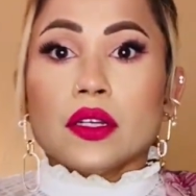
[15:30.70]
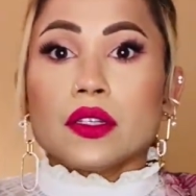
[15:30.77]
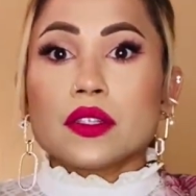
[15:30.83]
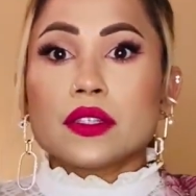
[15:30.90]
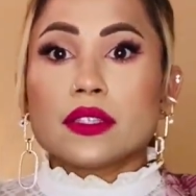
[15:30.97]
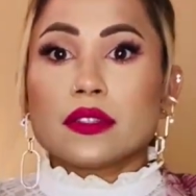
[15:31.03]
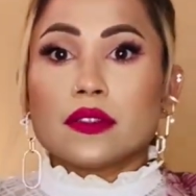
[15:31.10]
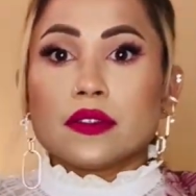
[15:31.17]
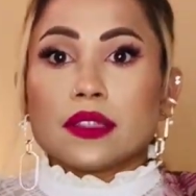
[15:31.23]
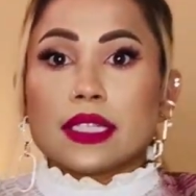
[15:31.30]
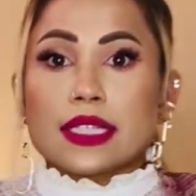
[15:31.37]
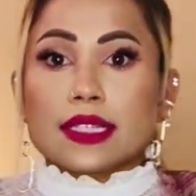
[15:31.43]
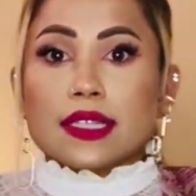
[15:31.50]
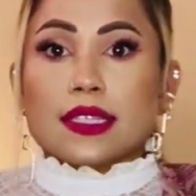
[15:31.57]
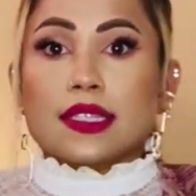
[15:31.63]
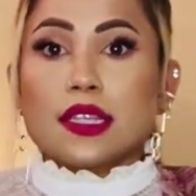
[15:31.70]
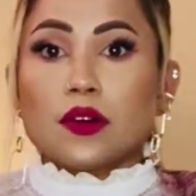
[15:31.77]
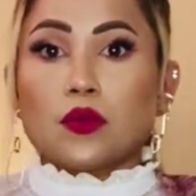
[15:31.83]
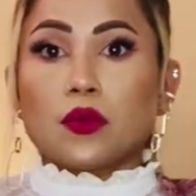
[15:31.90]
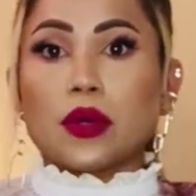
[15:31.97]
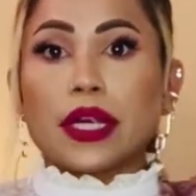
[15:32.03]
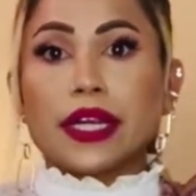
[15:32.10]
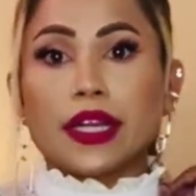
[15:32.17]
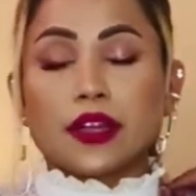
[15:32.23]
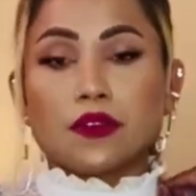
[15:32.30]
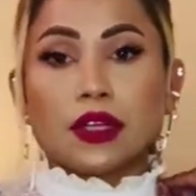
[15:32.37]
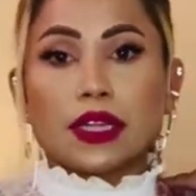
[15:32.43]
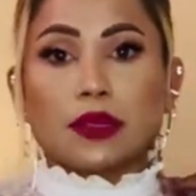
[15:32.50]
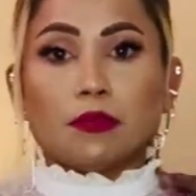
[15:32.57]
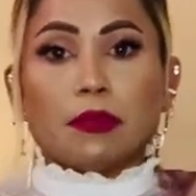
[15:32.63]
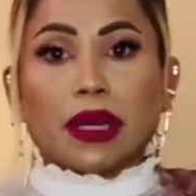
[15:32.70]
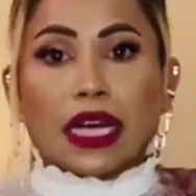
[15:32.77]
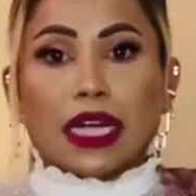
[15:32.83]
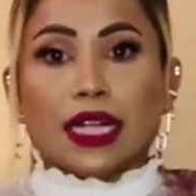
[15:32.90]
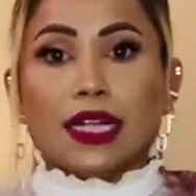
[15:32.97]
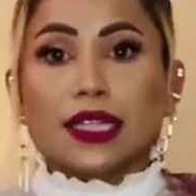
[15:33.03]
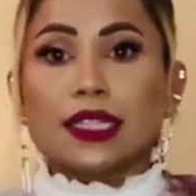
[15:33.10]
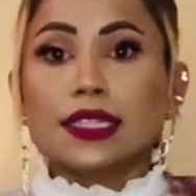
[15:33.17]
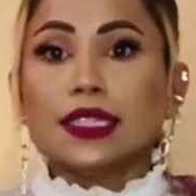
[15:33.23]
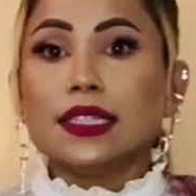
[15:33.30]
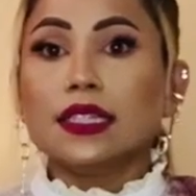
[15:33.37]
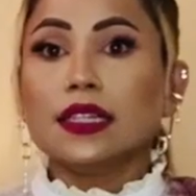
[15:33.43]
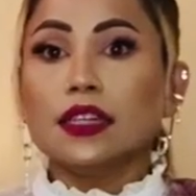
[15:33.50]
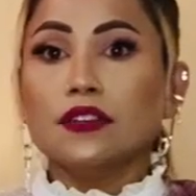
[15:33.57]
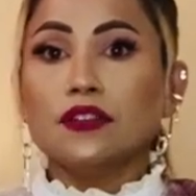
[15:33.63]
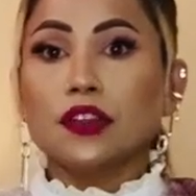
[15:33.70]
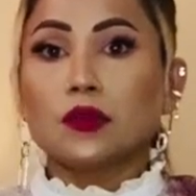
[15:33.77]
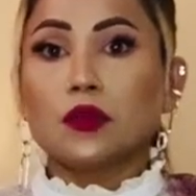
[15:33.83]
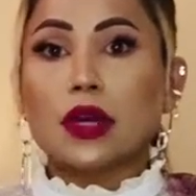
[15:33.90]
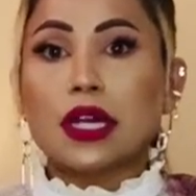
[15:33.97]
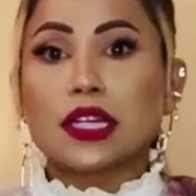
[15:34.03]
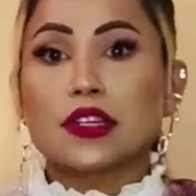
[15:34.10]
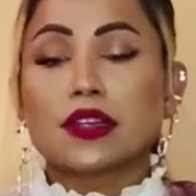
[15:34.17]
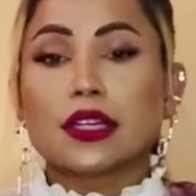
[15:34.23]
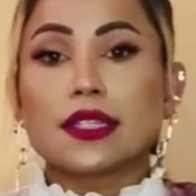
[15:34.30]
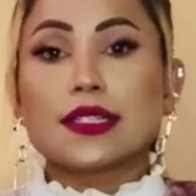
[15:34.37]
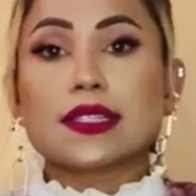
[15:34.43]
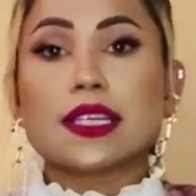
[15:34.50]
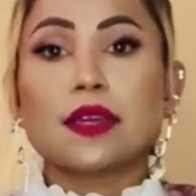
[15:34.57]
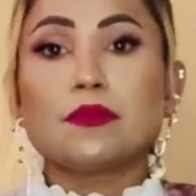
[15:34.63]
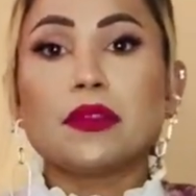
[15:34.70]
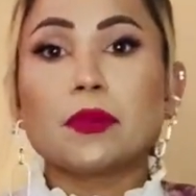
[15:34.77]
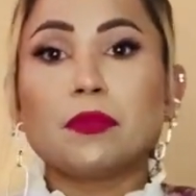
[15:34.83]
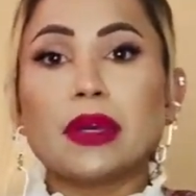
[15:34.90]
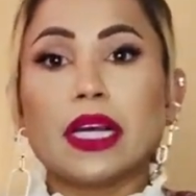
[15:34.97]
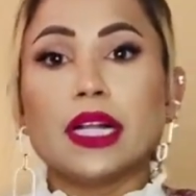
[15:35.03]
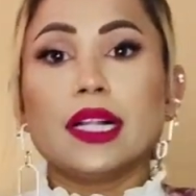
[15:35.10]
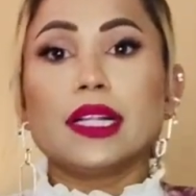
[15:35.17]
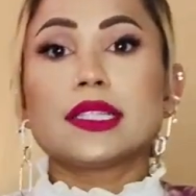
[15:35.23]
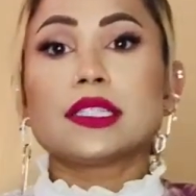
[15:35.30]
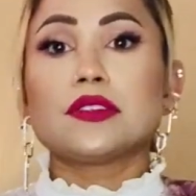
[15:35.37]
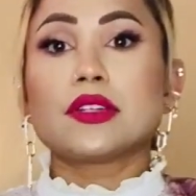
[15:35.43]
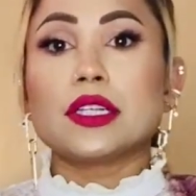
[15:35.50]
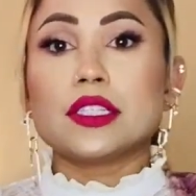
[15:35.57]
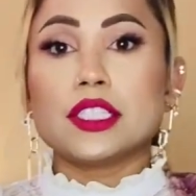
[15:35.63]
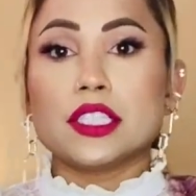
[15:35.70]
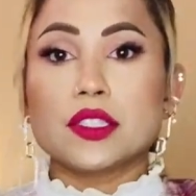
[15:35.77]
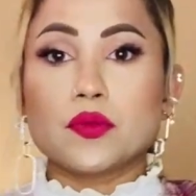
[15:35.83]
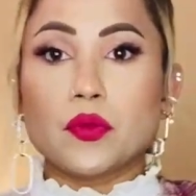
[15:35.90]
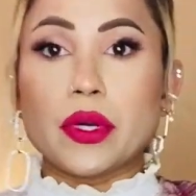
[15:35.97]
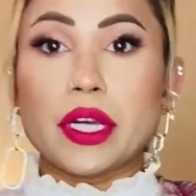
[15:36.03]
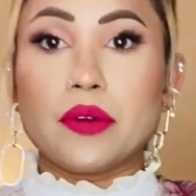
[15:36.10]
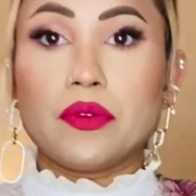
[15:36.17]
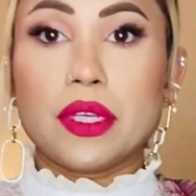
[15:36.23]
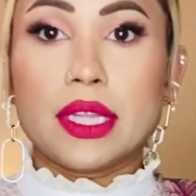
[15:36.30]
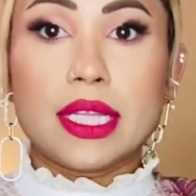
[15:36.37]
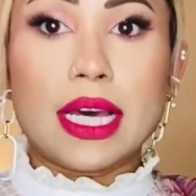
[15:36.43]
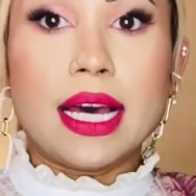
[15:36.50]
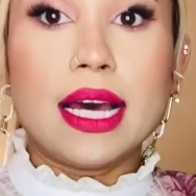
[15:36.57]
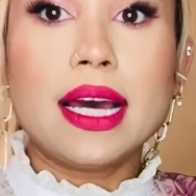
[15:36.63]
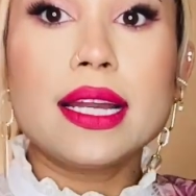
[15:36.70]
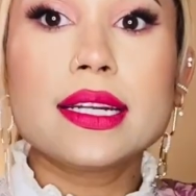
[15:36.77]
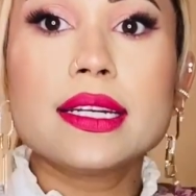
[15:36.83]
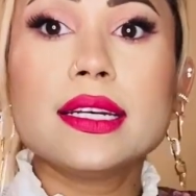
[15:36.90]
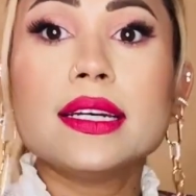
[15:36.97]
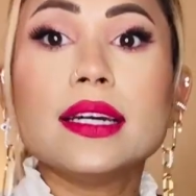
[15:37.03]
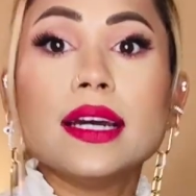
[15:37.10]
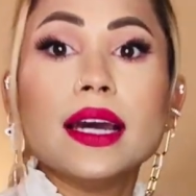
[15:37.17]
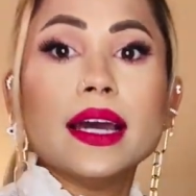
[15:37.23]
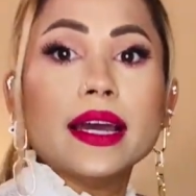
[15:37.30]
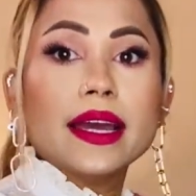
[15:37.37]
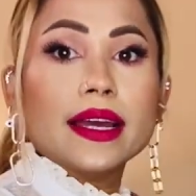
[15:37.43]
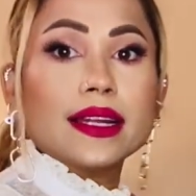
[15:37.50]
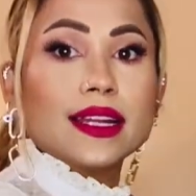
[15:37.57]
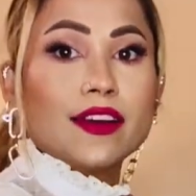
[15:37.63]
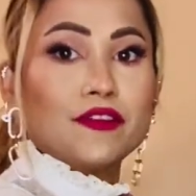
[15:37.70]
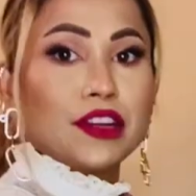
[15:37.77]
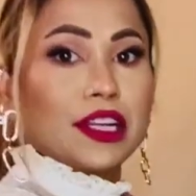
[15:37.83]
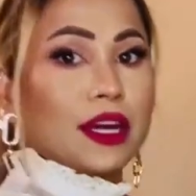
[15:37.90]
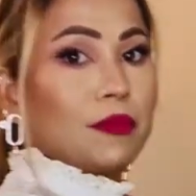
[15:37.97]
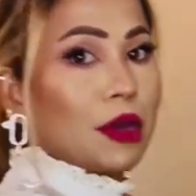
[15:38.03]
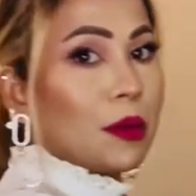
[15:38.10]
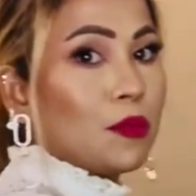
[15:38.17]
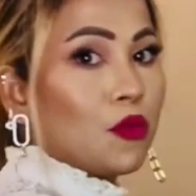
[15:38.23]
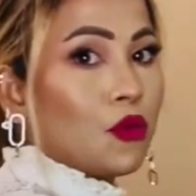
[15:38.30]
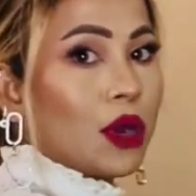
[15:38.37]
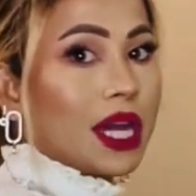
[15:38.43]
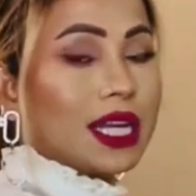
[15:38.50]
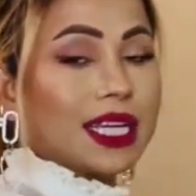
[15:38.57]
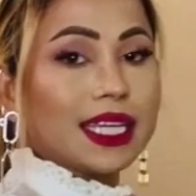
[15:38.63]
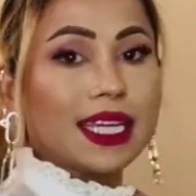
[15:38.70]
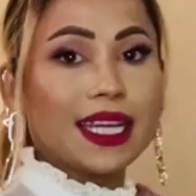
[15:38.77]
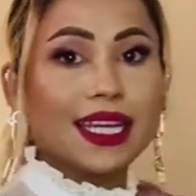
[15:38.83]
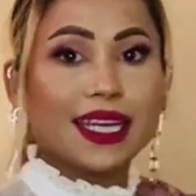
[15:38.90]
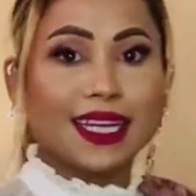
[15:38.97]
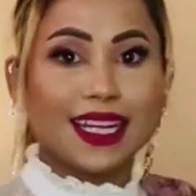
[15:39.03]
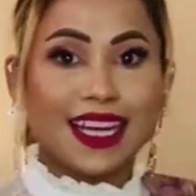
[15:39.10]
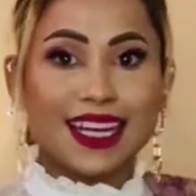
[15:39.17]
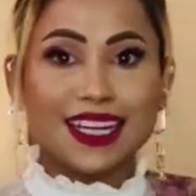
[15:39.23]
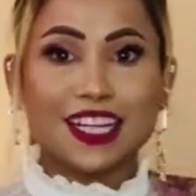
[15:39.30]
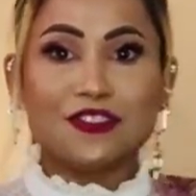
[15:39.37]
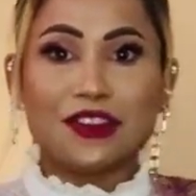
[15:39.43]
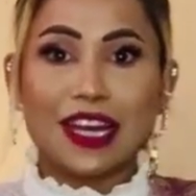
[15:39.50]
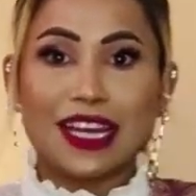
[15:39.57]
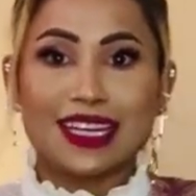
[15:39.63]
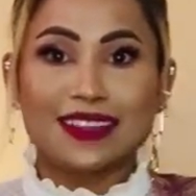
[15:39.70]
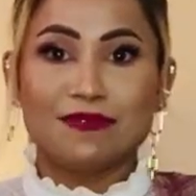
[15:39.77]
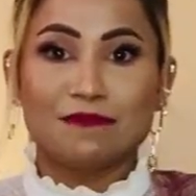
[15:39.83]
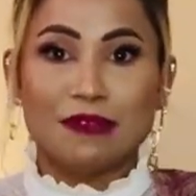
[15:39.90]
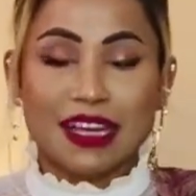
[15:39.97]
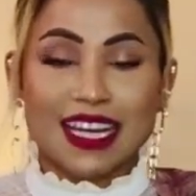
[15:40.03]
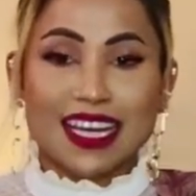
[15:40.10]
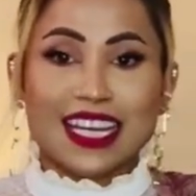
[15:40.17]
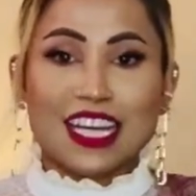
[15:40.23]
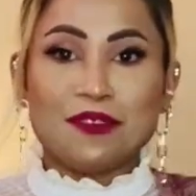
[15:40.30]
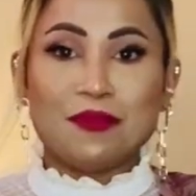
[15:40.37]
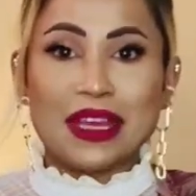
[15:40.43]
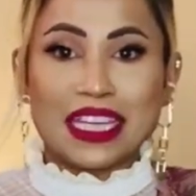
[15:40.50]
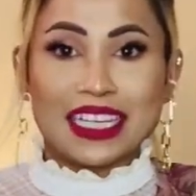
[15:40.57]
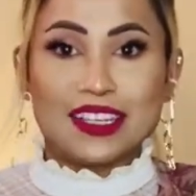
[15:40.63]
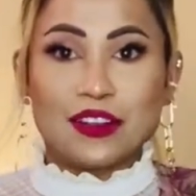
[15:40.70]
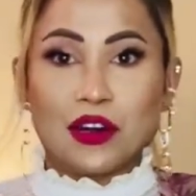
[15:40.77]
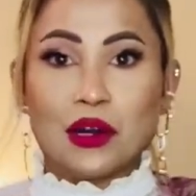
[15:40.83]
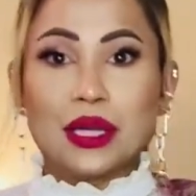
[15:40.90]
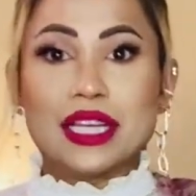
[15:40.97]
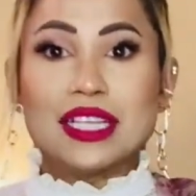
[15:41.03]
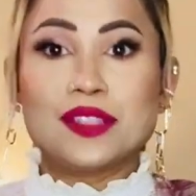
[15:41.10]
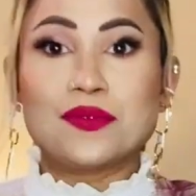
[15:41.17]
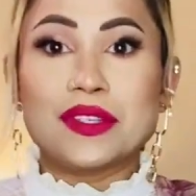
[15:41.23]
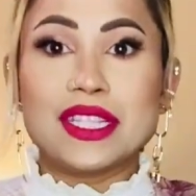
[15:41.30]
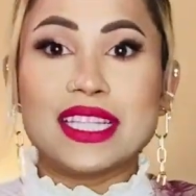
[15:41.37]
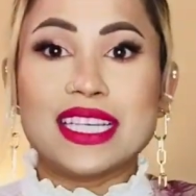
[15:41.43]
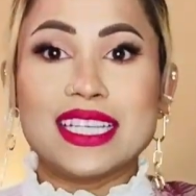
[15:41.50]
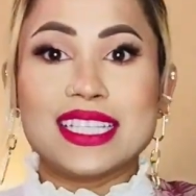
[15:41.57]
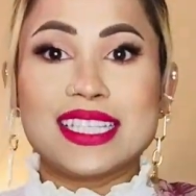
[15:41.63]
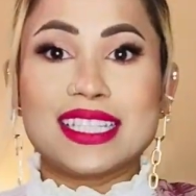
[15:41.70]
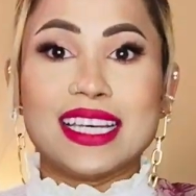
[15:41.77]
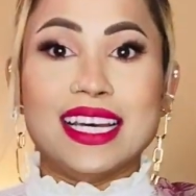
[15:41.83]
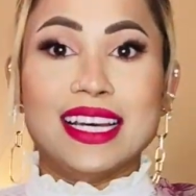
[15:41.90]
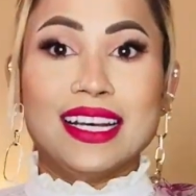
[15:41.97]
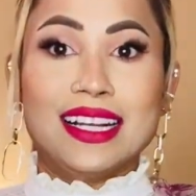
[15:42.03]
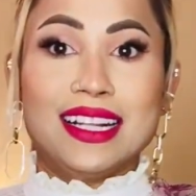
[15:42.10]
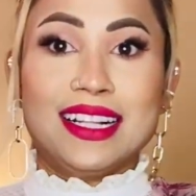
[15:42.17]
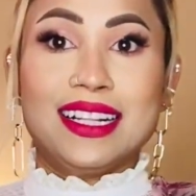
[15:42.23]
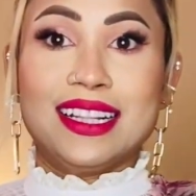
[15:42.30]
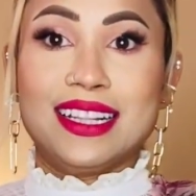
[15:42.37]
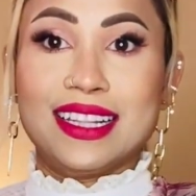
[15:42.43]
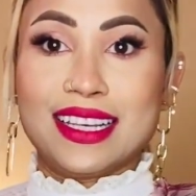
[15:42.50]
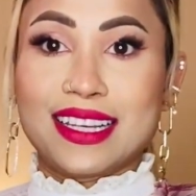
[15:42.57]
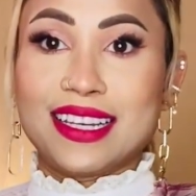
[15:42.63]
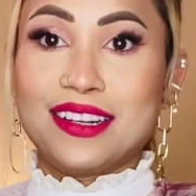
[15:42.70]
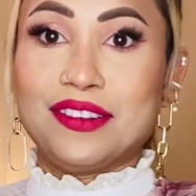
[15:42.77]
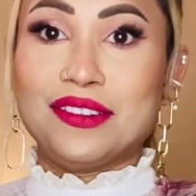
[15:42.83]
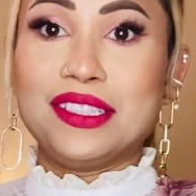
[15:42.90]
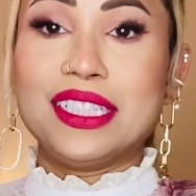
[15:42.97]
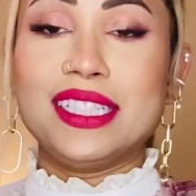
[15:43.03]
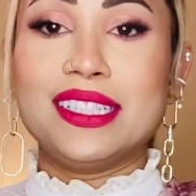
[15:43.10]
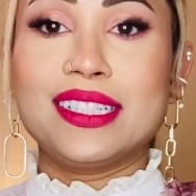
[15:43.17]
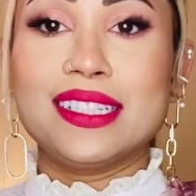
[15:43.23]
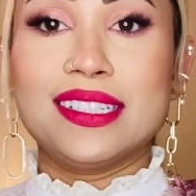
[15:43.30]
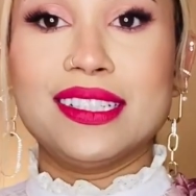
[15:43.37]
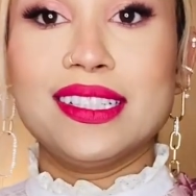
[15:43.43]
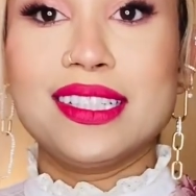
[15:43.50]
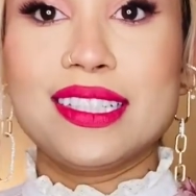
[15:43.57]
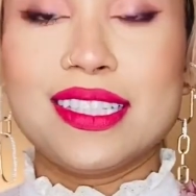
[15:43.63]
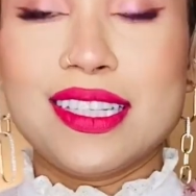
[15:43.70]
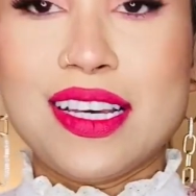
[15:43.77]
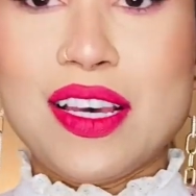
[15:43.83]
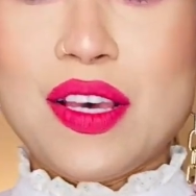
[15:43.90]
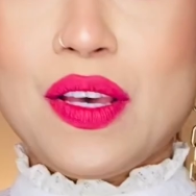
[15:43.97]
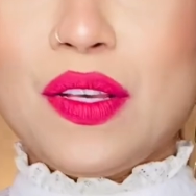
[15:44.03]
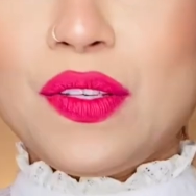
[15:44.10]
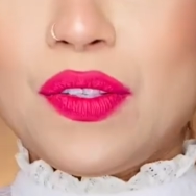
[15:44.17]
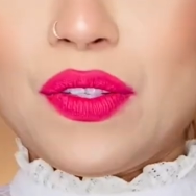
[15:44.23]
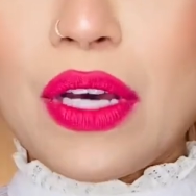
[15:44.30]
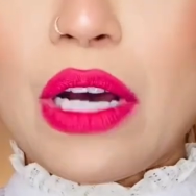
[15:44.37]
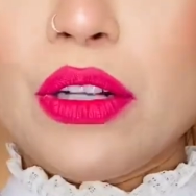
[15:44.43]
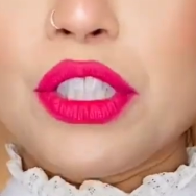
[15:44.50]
So this is the wearing with the belt. If you want, you can skip the belt. You can just wear with that. And every time I'm walking in, and it make a noise with this like, you know, details. So I'll